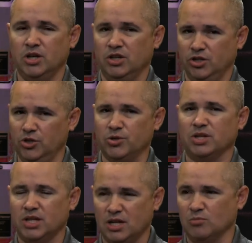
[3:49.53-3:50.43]
Usually you
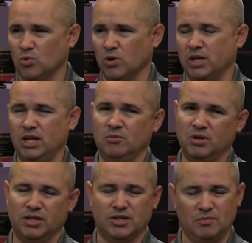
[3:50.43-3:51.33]
can get them working,
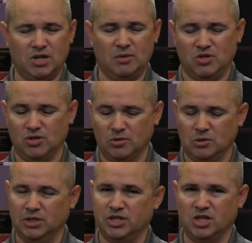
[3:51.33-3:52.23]
but sometimes little
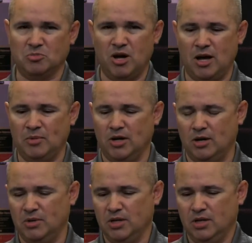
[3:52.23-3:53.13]
glitches pop
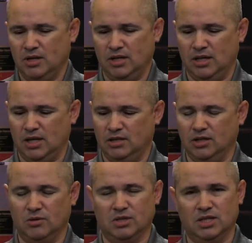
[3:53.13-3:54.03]
up. And then
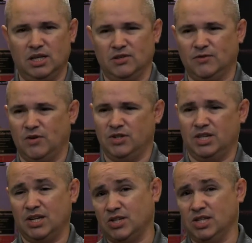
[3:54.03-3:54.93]
as far as
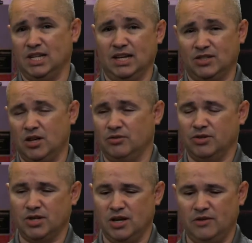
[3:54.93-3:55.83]
testing against other
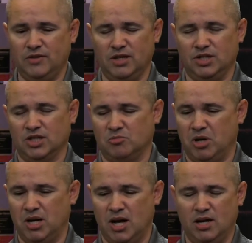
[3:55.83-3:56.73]
stuff, it just
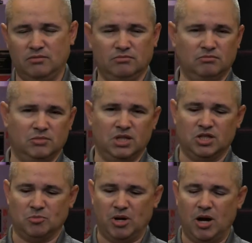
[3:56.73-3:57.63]
may not
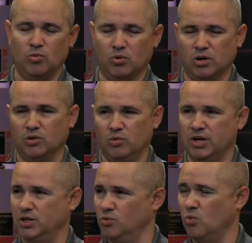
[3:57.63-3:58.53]
work the way
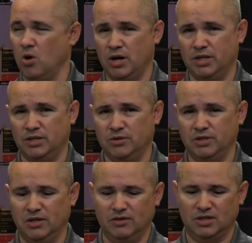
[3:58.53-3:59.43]
you want it to and
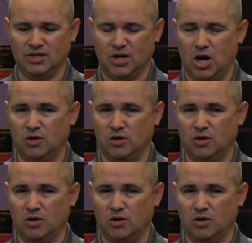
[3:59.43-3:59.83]
give you the desired